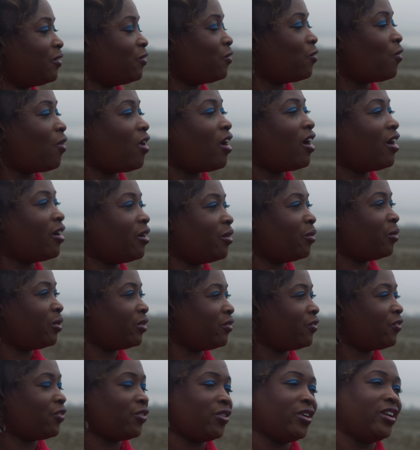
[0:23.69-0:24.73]
of water
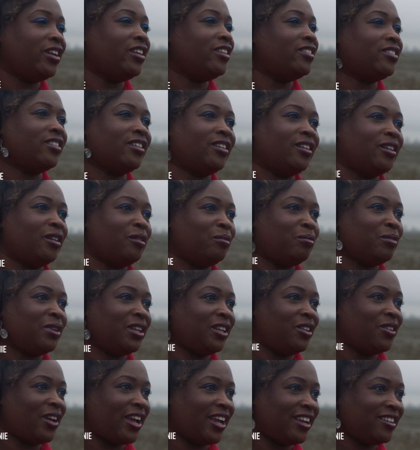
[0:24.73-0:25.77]
would freeze up
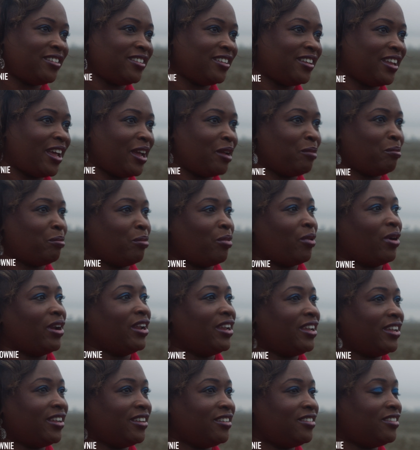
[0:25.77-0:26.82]
and you had to
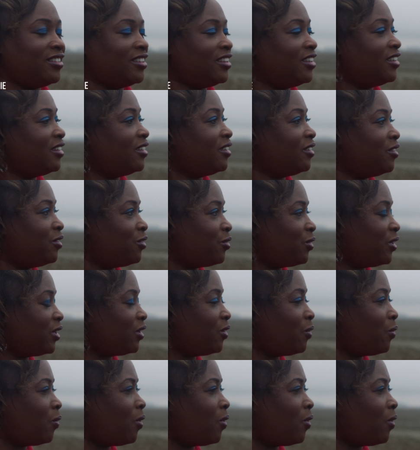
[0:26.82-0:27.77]
break it to get a drink of